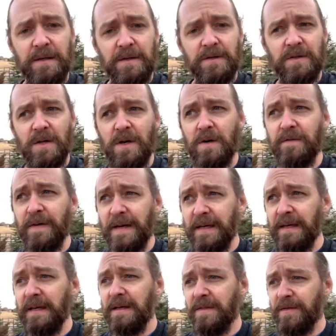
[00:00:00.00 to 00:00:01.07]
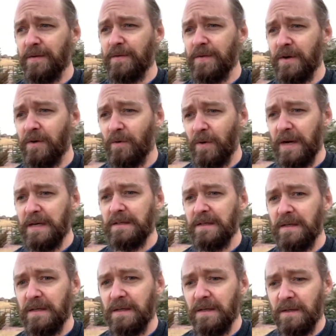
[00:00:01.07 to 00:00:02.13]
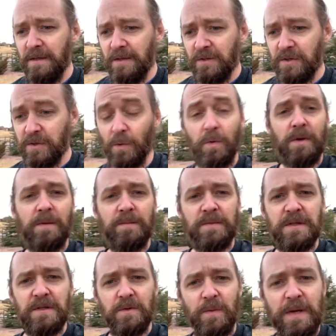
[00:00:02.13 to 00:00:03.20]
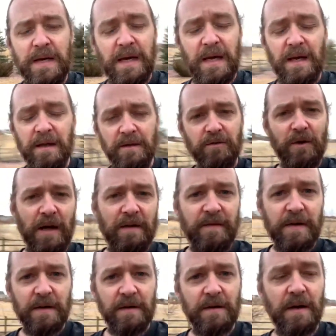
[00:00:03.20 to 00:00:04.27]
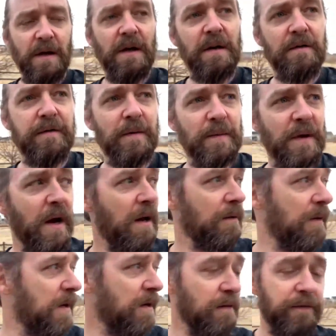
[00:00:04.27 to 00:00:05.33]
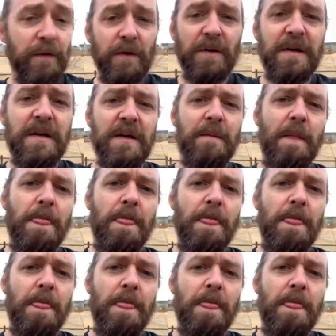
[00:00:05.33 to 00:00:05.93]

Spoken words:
So if I can get through the crazy storms this weekend, driving from Colorado to Florida,